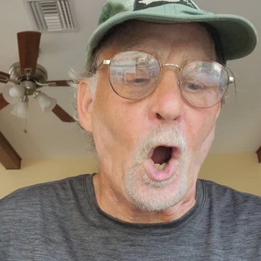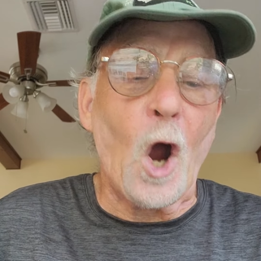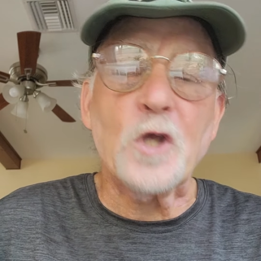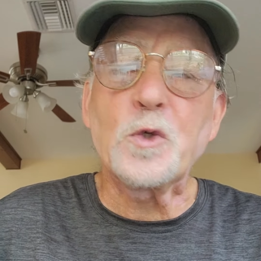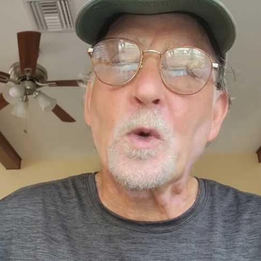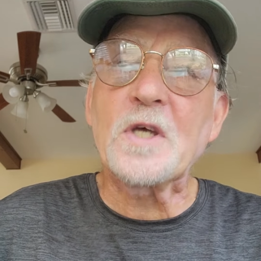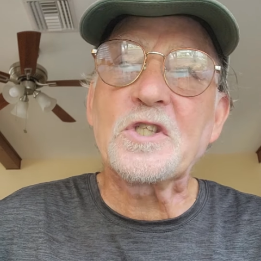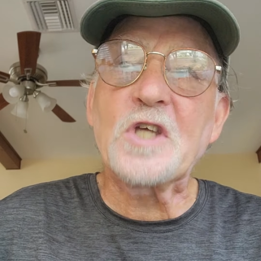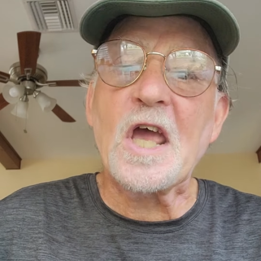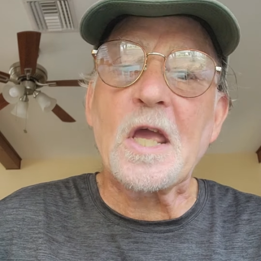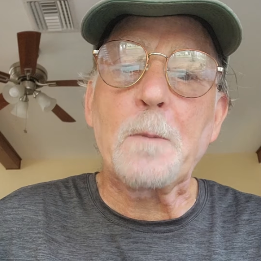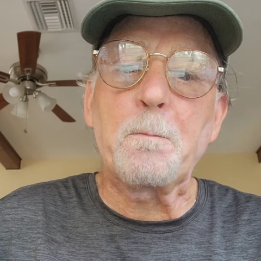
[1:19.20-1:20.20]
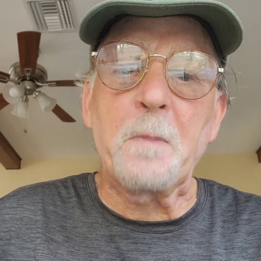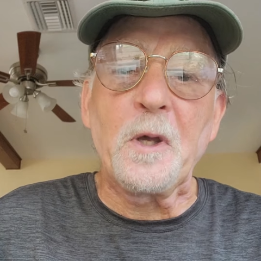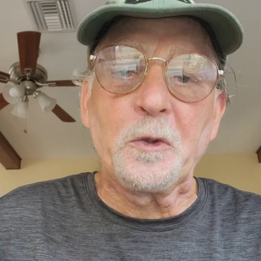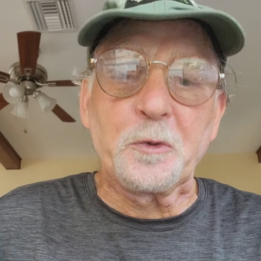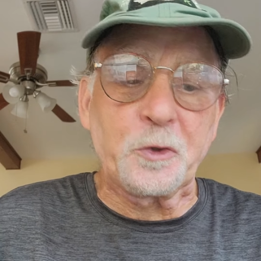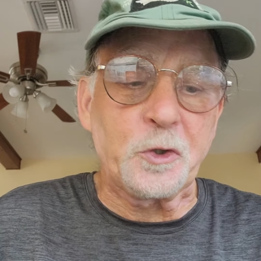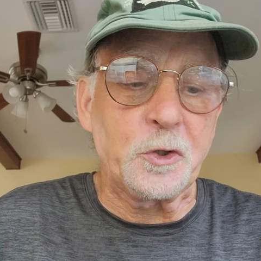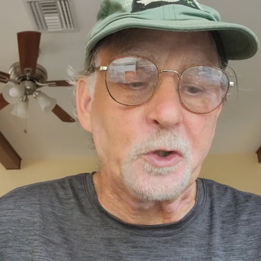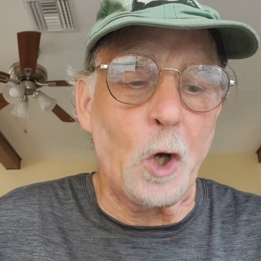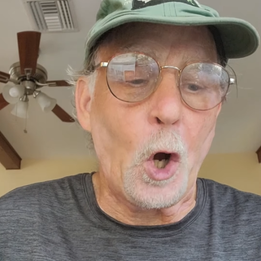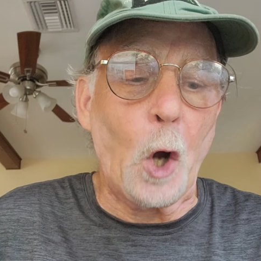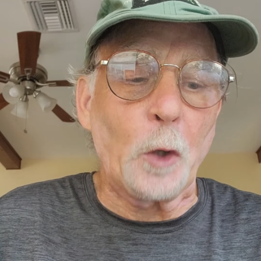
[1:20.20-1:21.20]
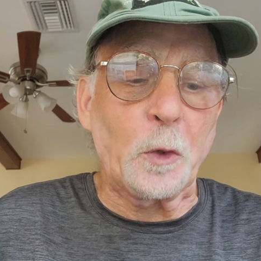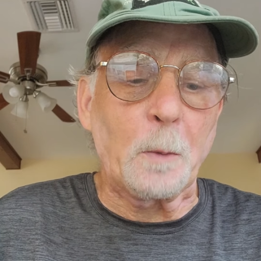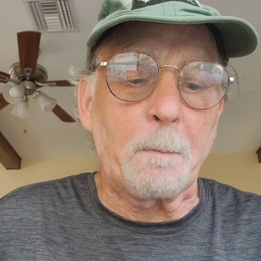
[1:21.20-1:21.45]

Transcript: Our USA built on